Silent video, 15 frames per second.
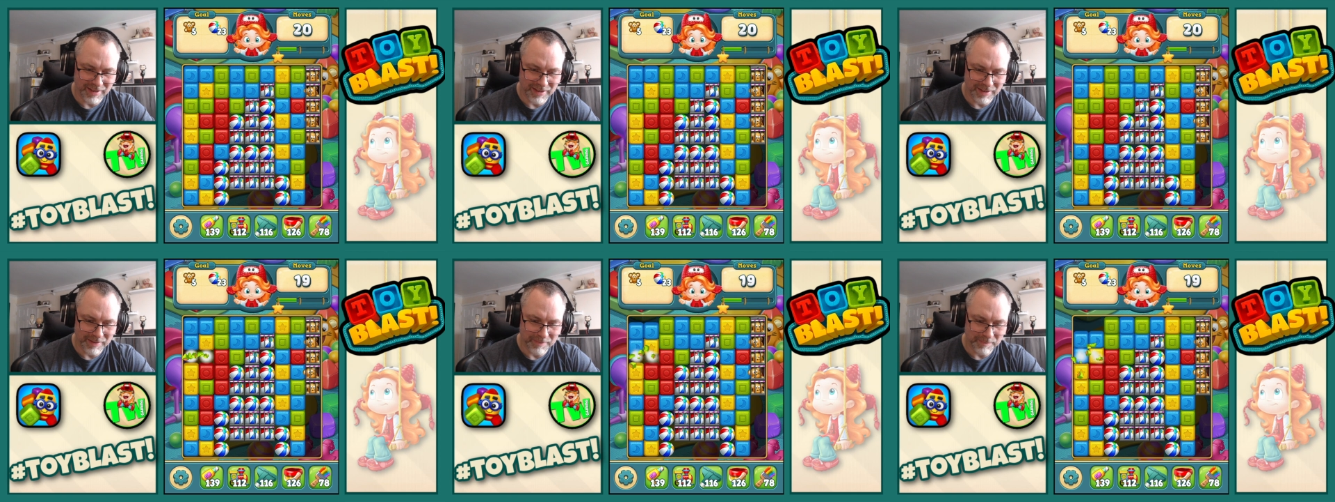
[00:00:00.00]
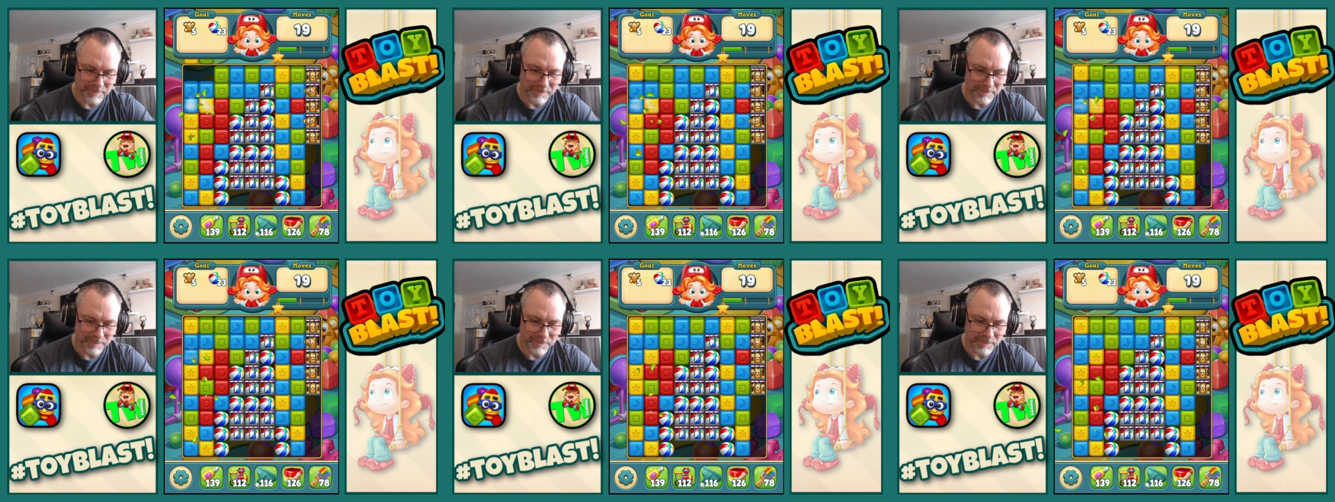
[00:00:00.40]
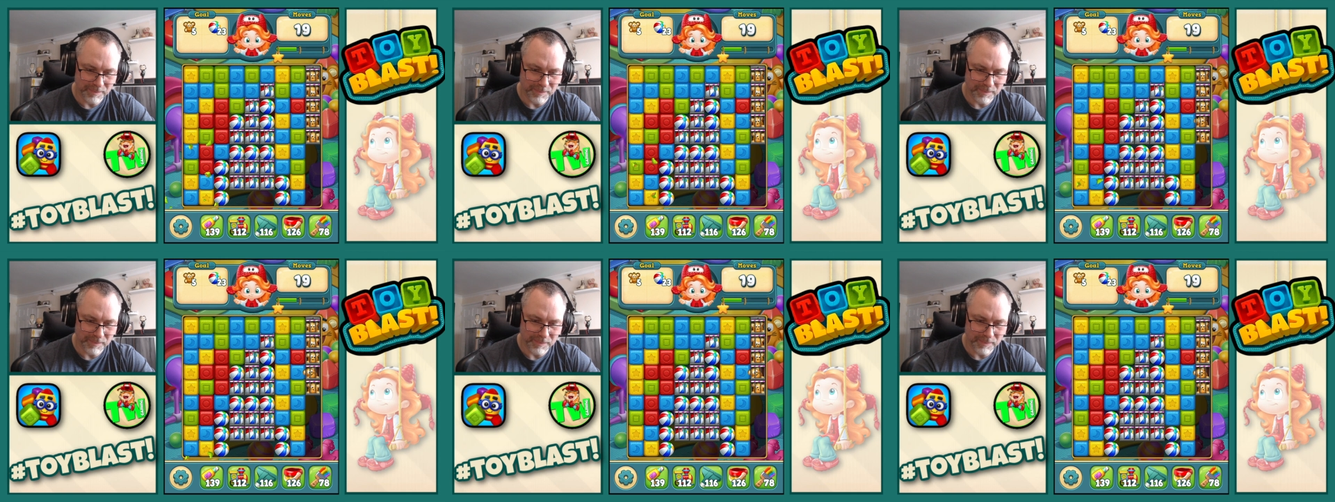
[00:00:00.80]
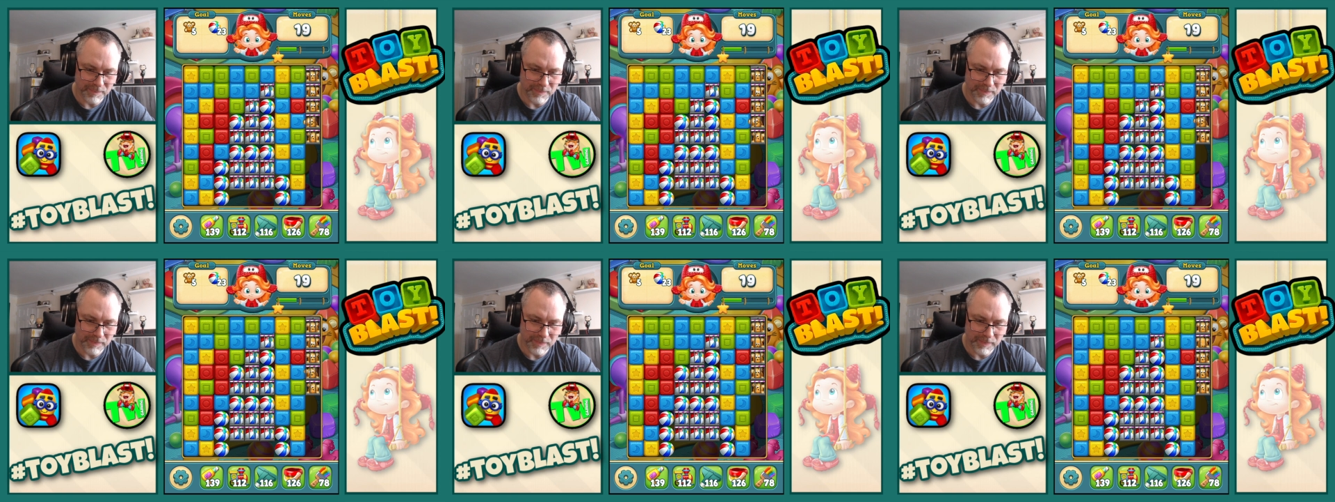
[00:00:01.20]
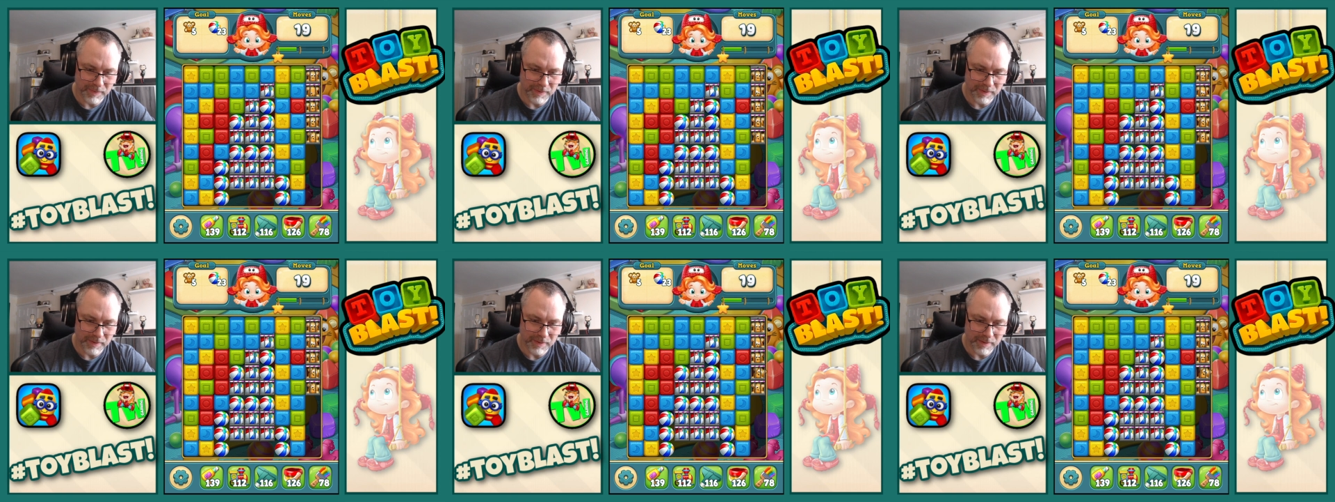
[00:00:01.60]

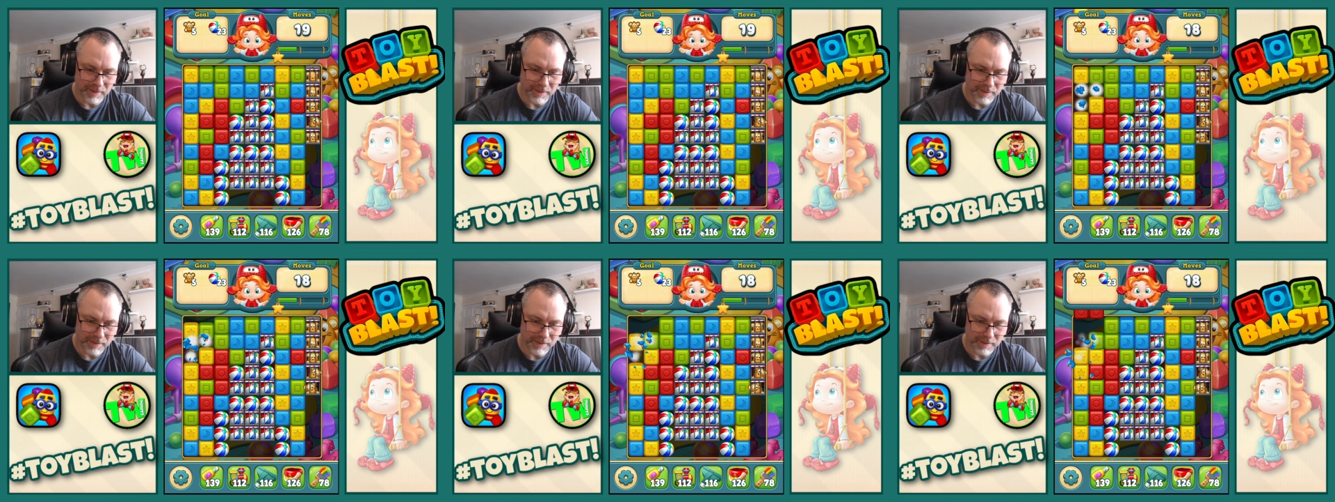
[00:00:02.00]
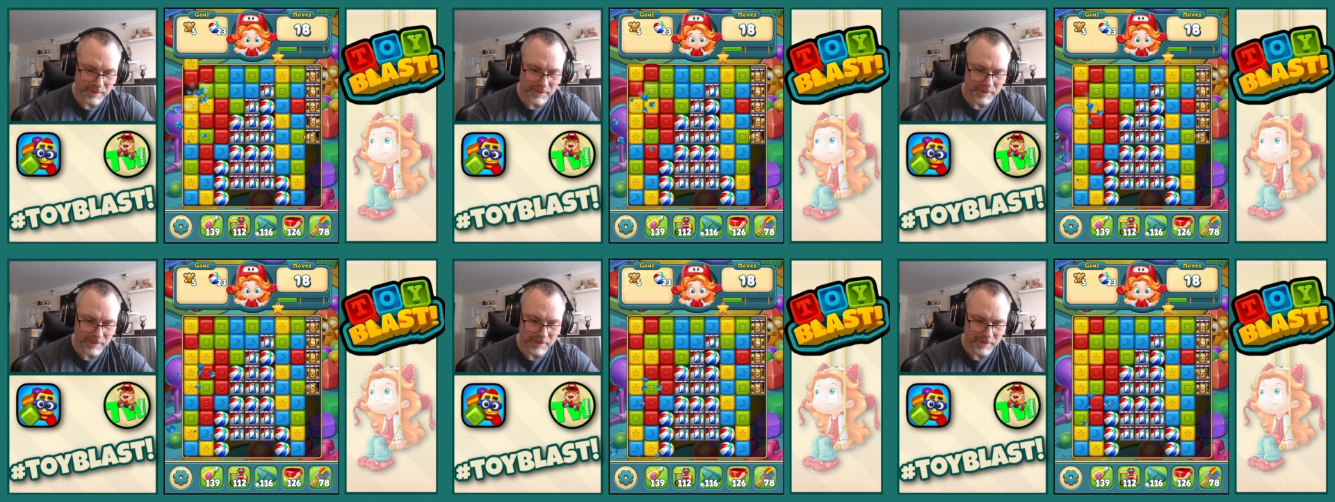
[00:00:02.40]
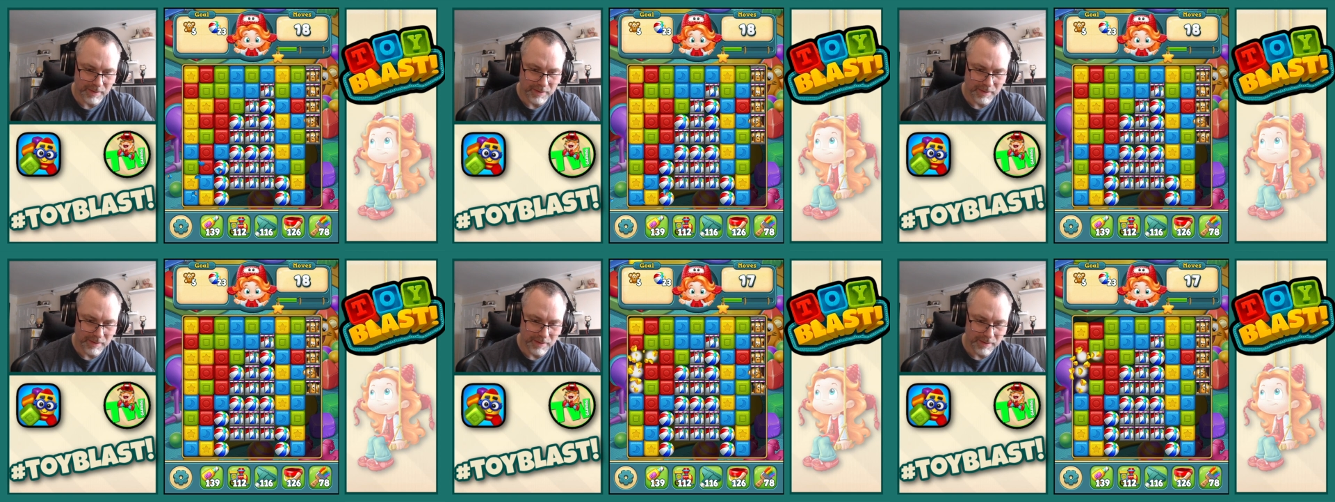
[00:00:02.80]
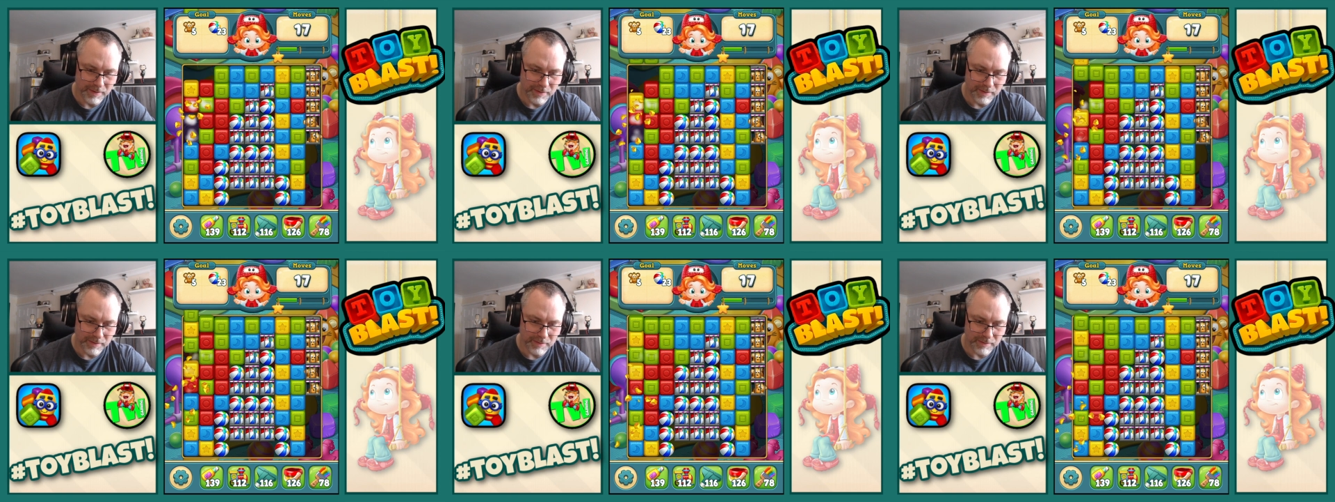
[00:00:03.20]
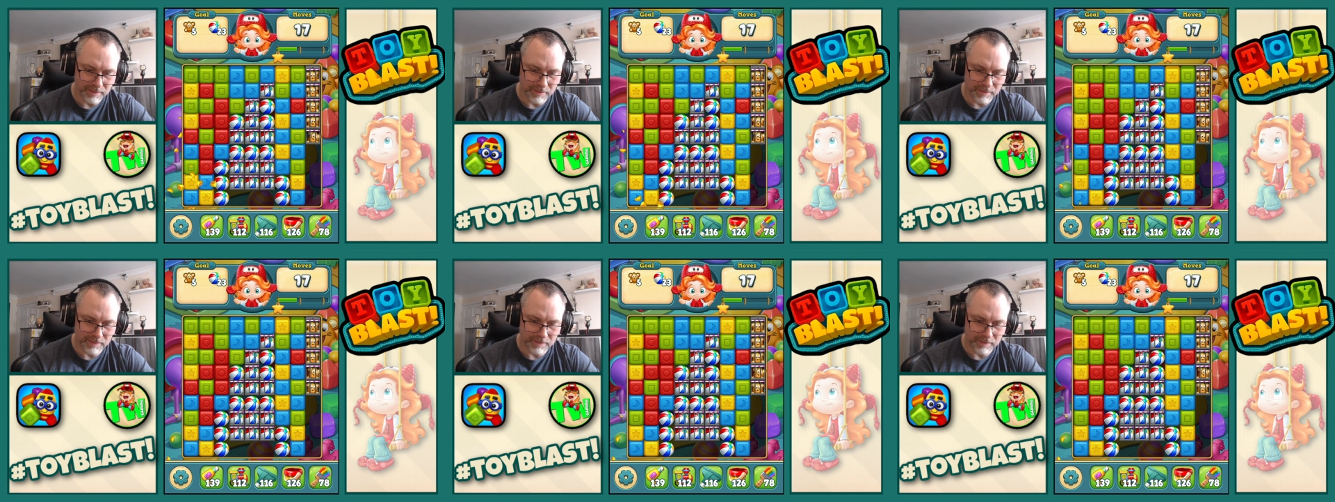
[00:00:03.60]
Nothing is said.